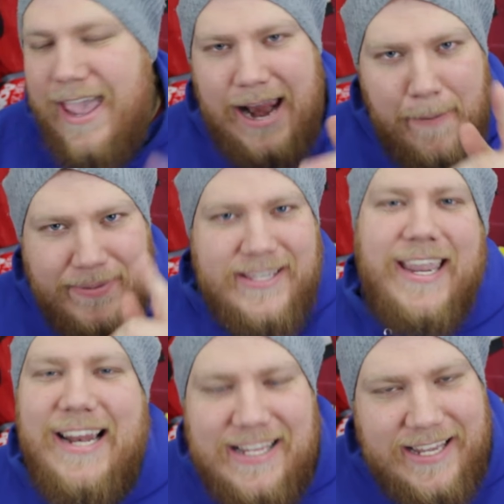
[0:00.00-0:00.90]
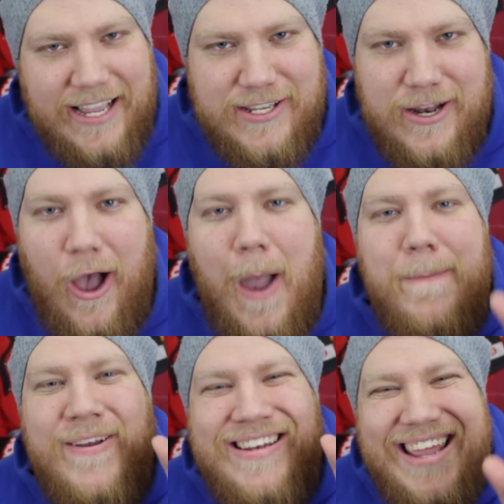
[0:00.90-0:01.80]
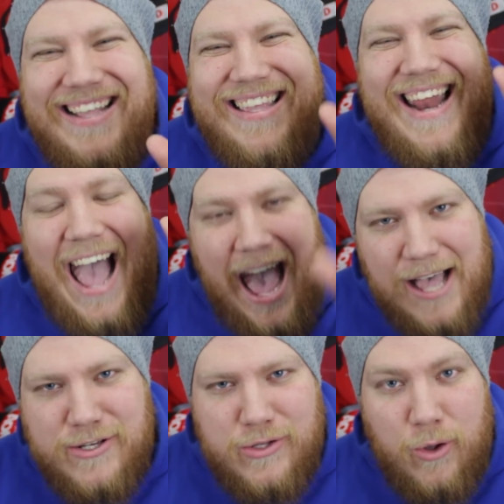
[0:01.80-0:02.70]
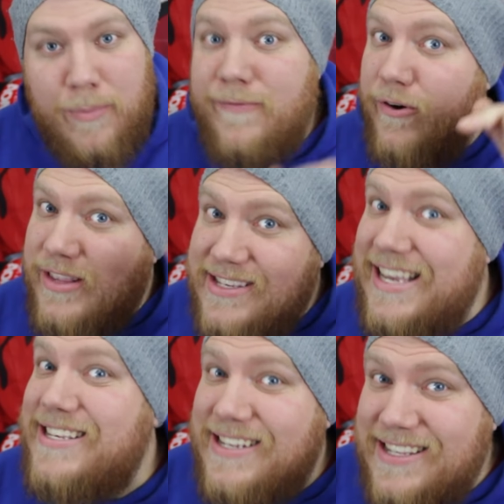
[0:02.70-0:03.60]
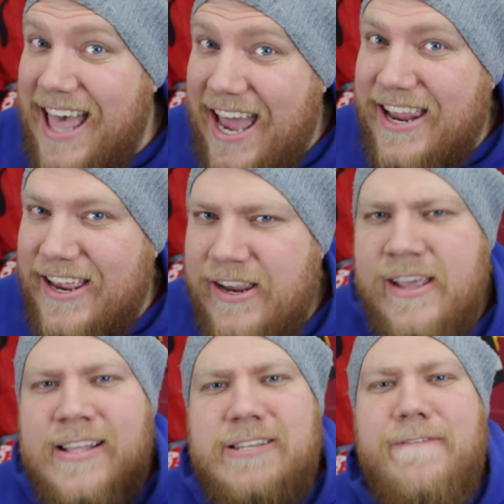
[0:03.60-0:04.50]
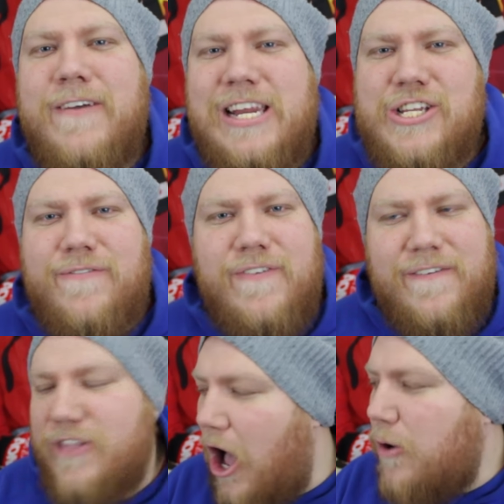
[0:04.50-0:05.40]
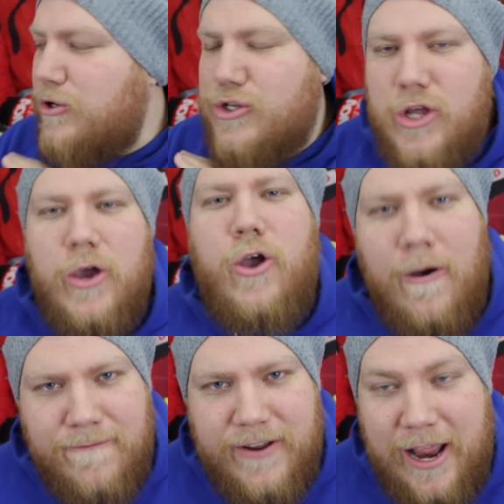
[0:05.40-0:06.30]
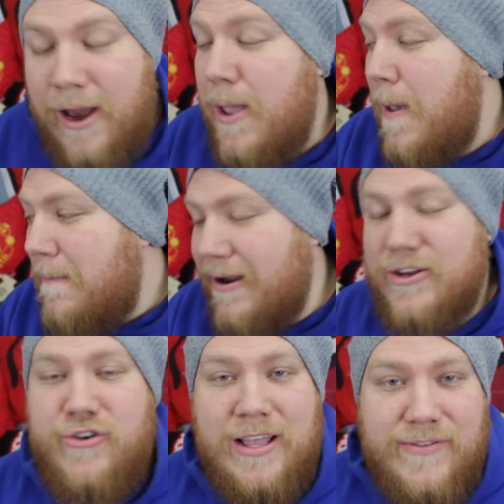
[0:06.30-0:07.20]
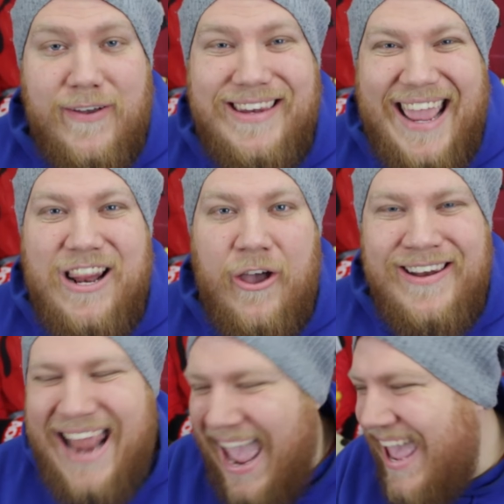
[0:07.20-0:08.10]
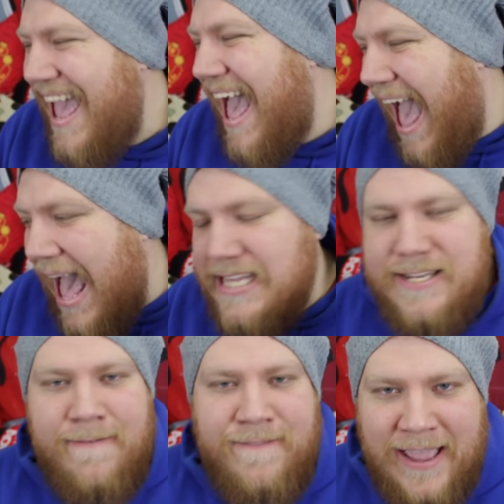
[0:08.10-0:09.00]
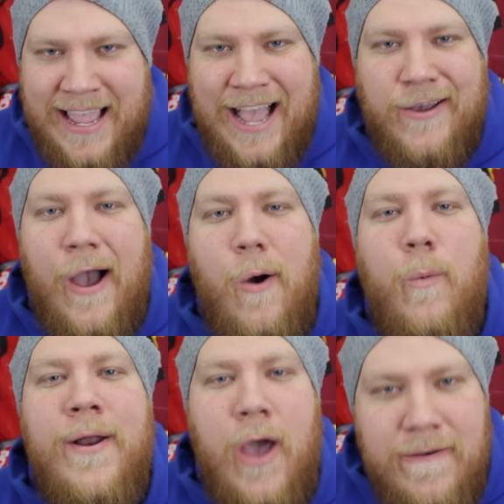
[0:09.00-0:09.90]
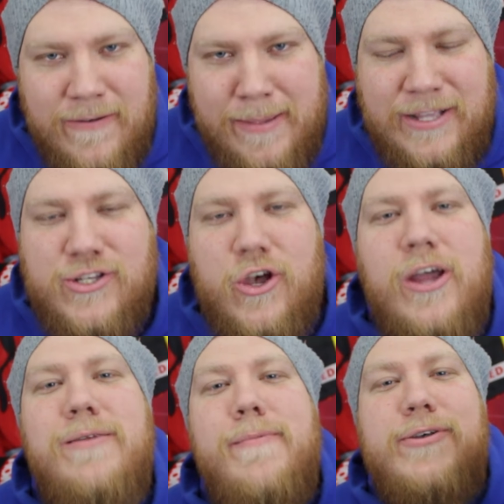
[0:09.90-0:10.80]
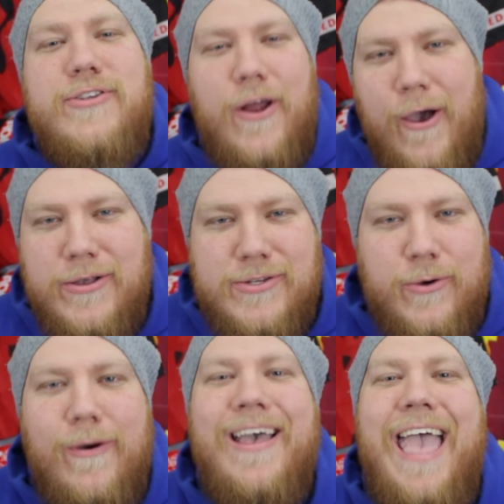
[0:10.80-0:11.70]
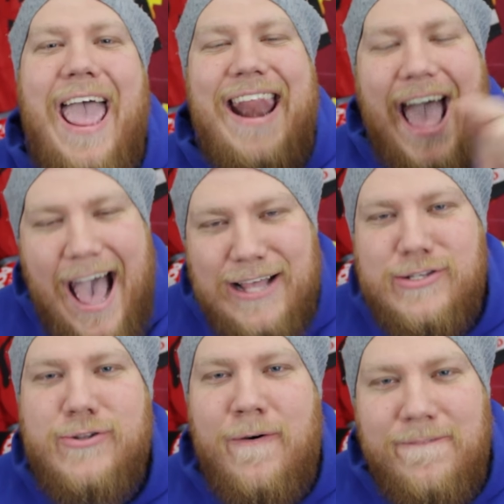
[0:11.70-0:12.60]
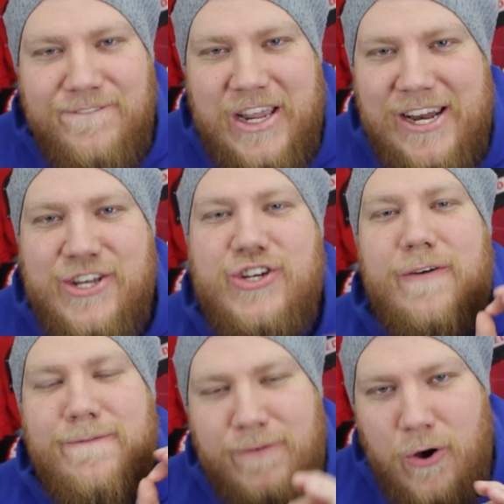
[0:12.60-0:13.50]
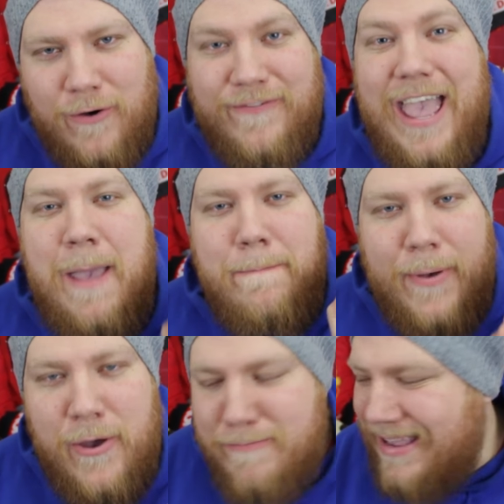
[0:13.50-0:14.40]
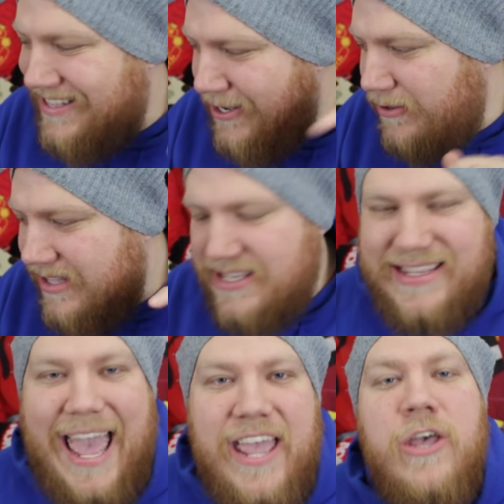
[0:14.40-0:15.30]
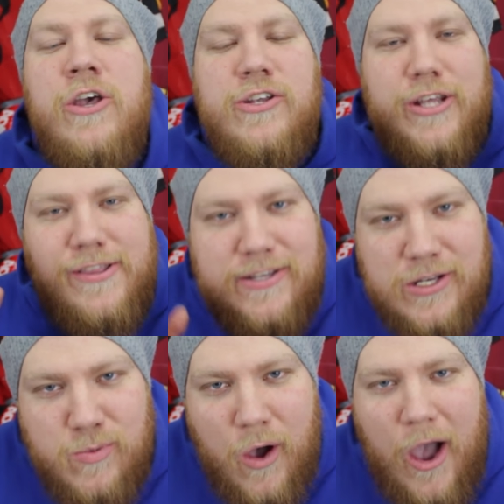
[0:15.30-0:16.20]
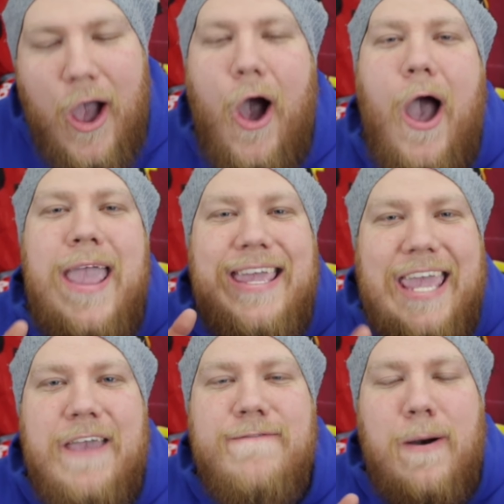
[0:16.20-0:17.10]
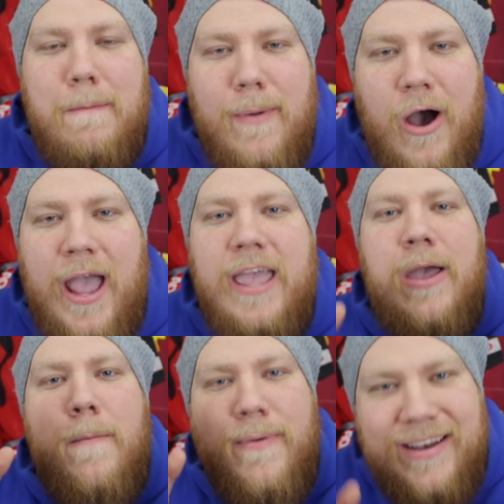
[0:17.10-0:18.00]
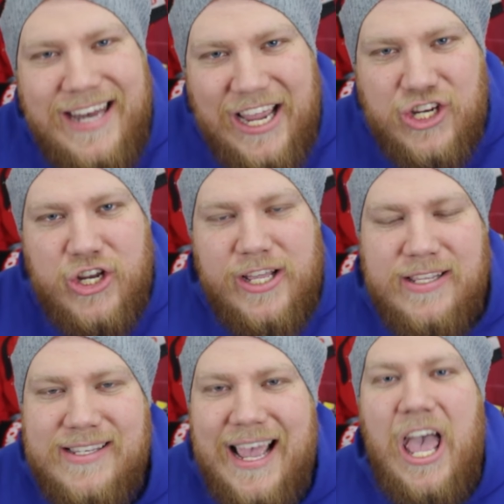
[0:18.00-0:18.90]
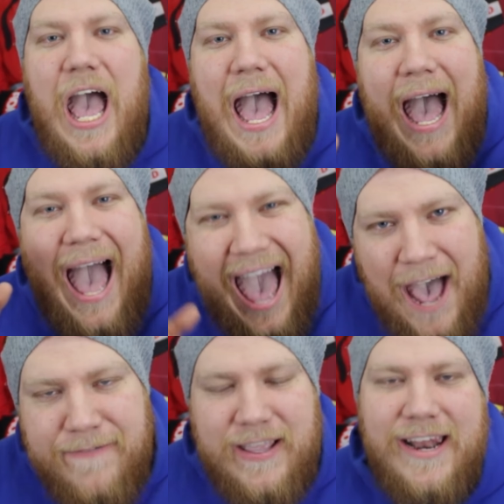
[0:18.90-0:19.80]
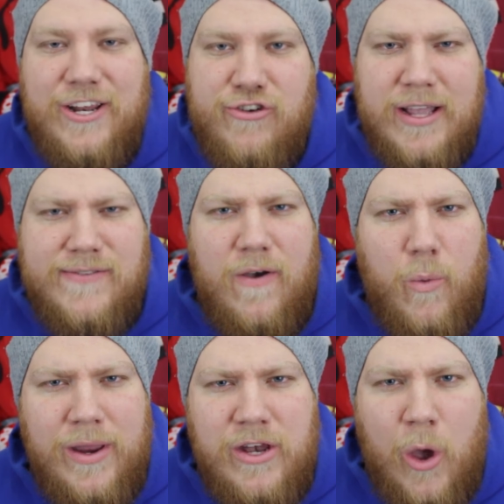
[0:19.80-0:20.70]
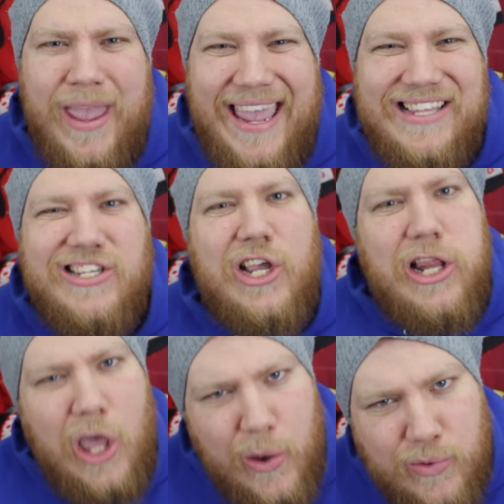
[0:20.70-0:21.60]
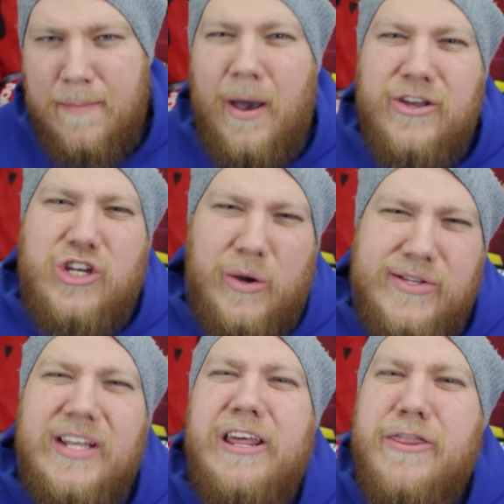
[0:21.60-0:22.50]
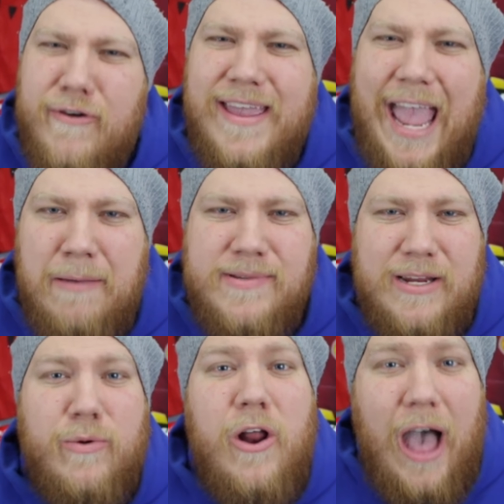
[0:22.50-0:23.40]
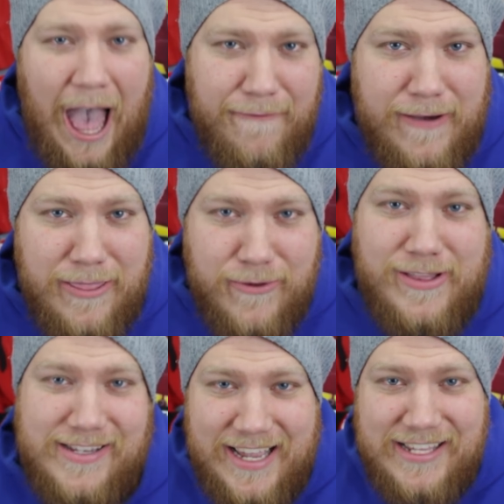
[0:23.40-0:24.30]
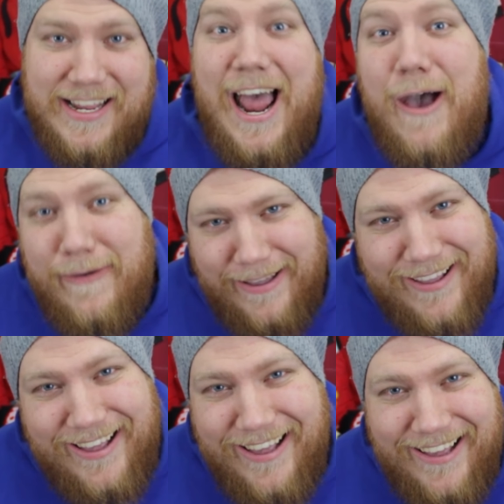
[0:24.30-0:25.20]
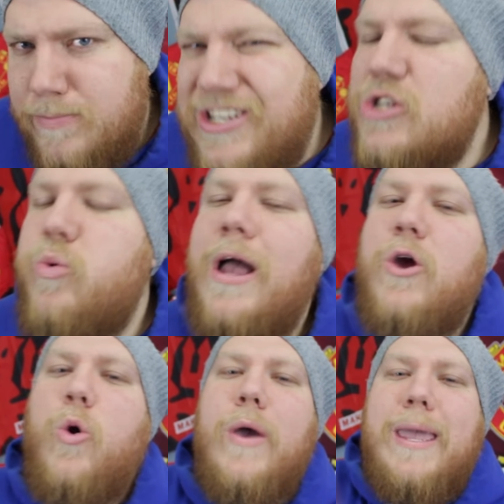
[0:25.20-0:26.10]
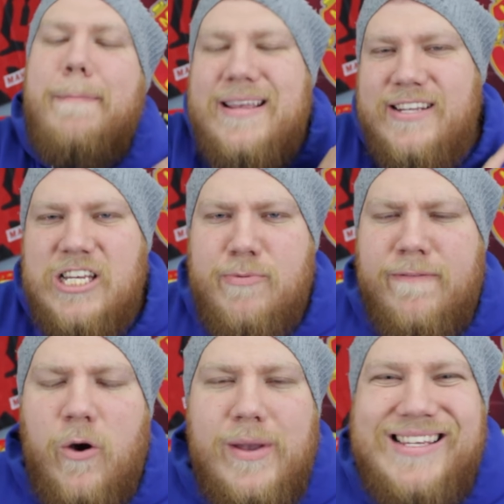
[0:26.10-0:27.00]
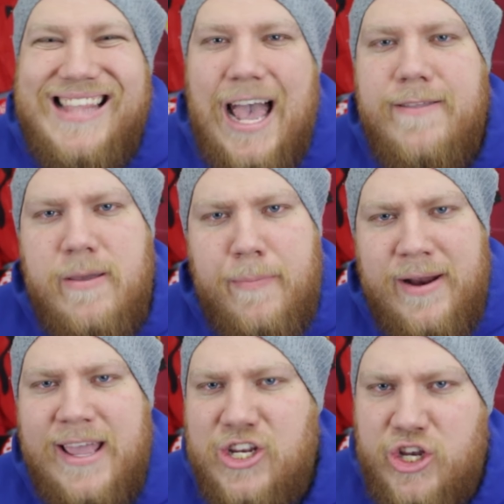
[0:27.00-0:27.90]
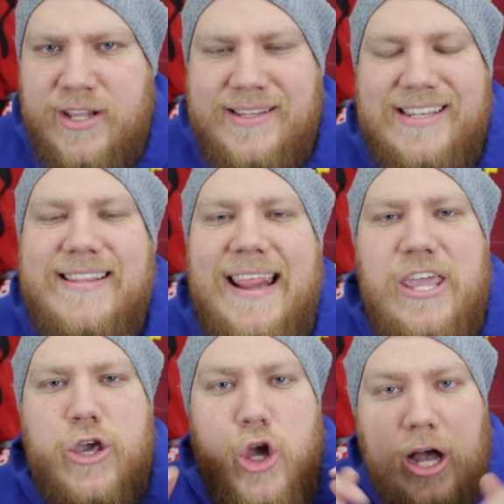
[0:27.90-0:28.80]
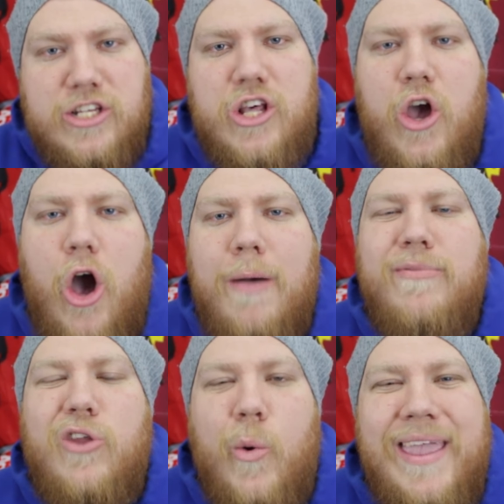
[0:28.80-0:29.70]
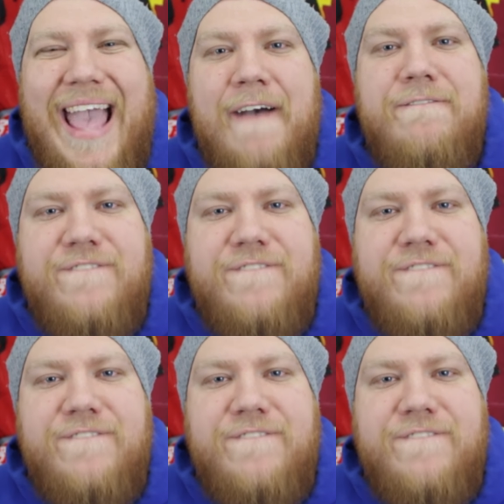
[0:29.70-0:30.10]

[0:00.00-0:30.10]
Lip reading: And that particular season, I predicted Arsenal, before the season started, to finish 5th. I was so confident that on transfer deadline day, Arsene Wenger got one over me, signed Mesut Ozil, and Arsenal finished 4th. It burnt me till this day, so this is why I give my predictions after the transfer window is closed. Mind you, it's only 3 games in, we're not halfway through the season, are we? But just one quick message before we start the predictions is to let you guys know I'm doing a